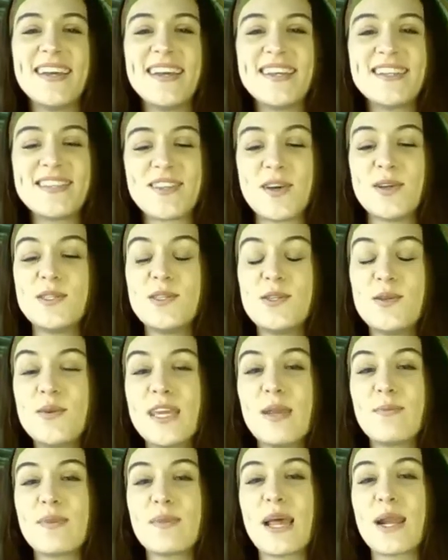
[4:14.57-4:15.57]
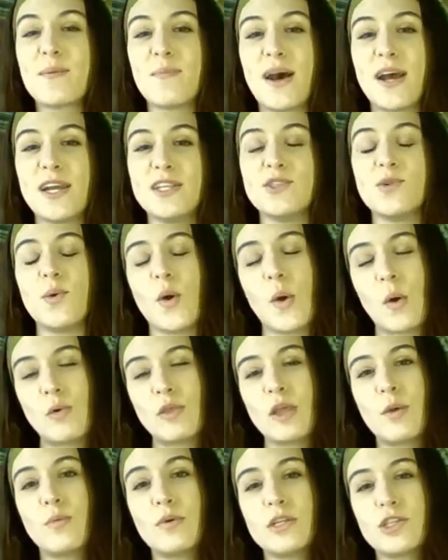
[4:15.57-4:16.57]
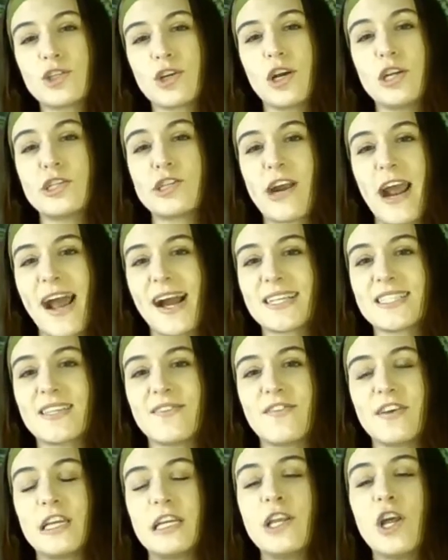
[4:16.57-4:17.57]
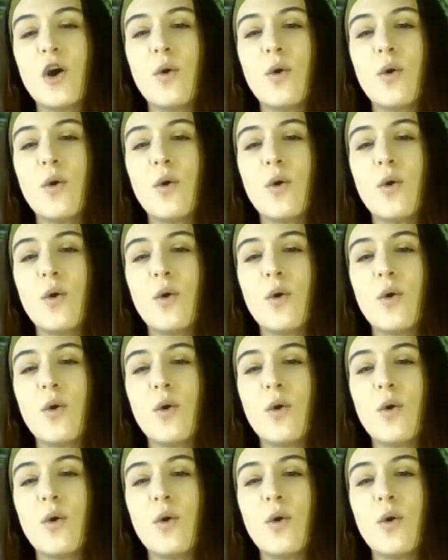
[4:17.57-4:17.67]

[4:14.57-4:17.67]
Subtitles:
So do keep that in mind. You only want to charge or activate